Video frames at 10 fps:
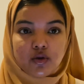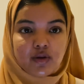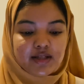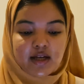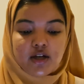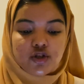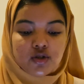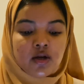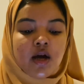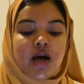
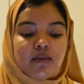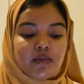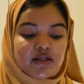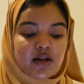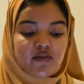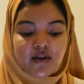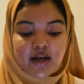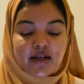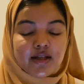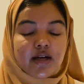litigation, because I feel
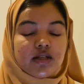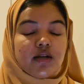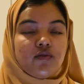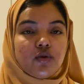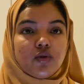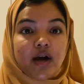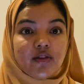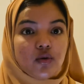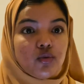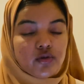like that if you gather
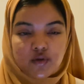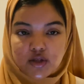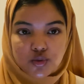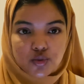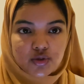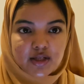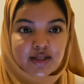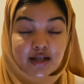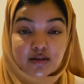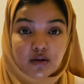all the resources
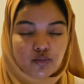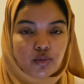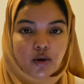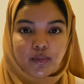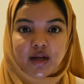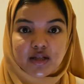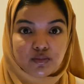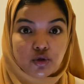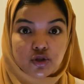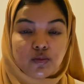as properly as
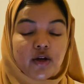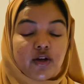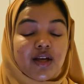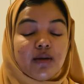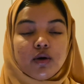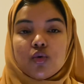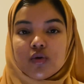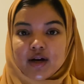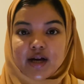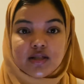possible and you keep it
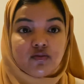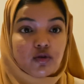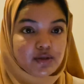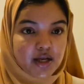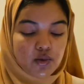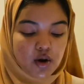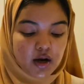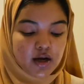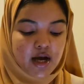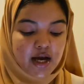organized from day
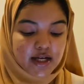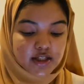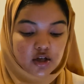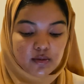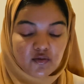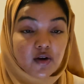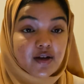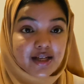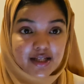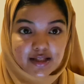one, it's going to be
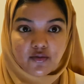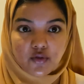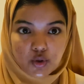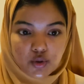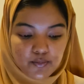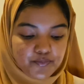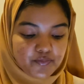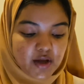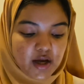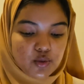very easy for you,
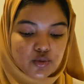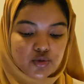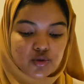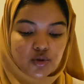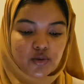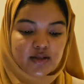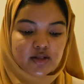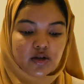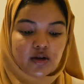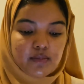and also it's
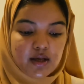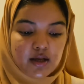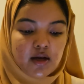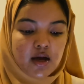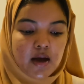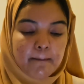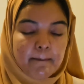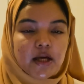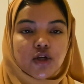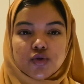going to be
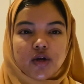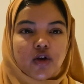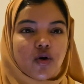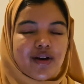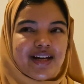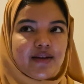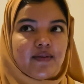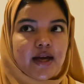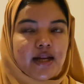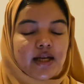making sure that you're not
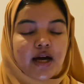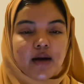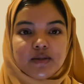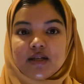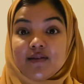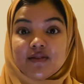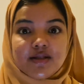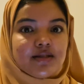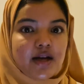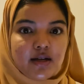leaving any gaps in
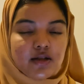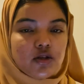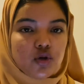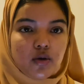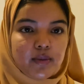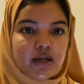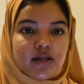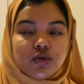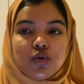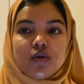understanding the
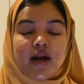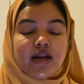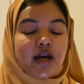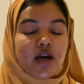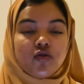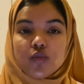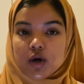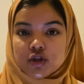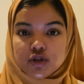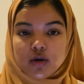topics or any kind of
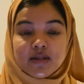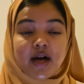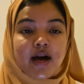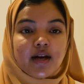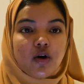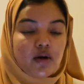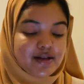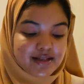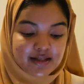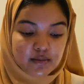workshops. And as
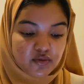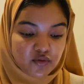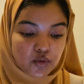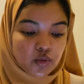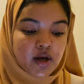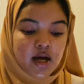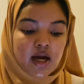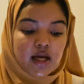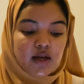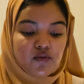I said before,
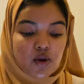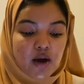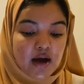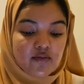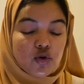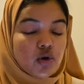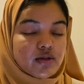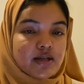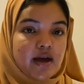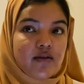if you have
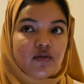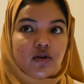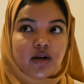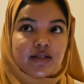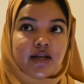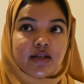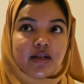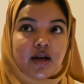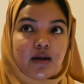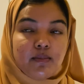not ever
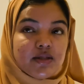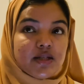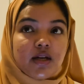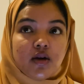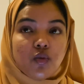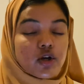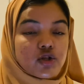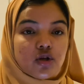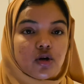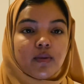attended a particular
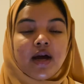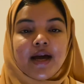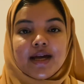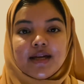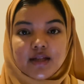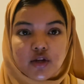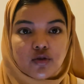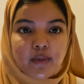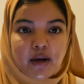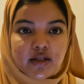workshop in the legal
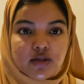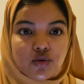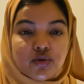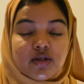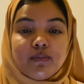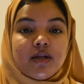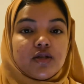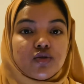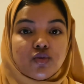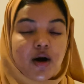practice course, then
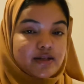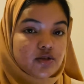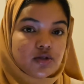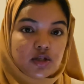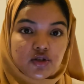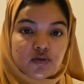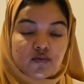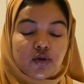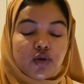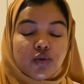please do ask your teachers
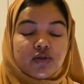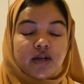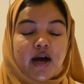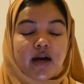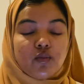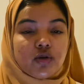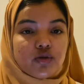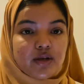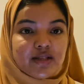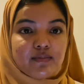for notes and what to
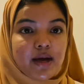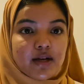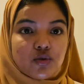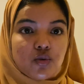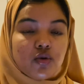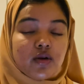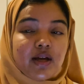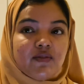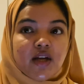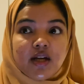expect, or
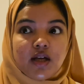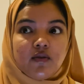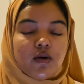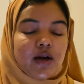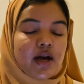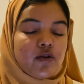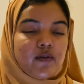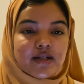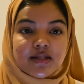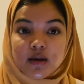if they can give you a kind of like
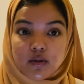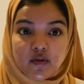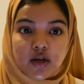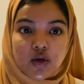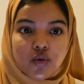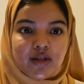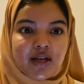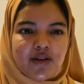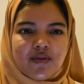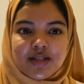a summary, or they can
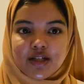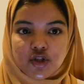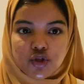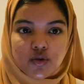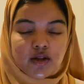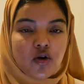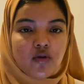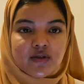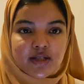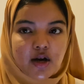even teach you in the
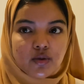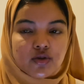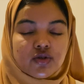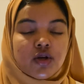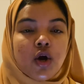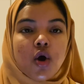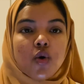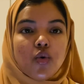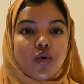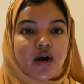office hours,
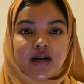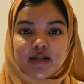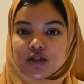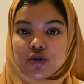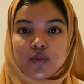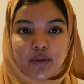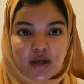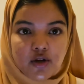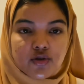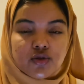or ask your
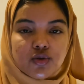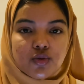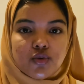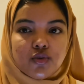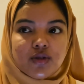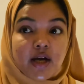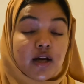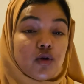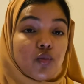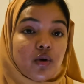peers to tell
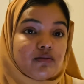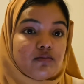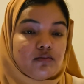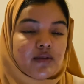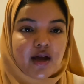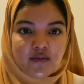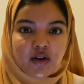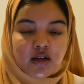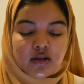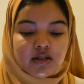you what they have
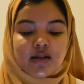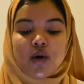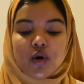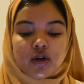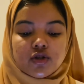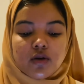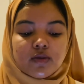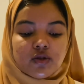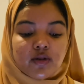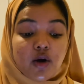learned in that workshop.
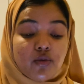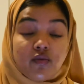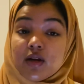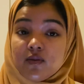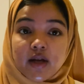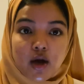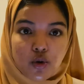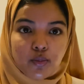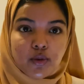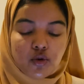So that will really
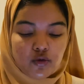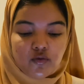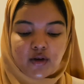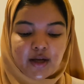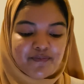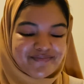help you, hopefully.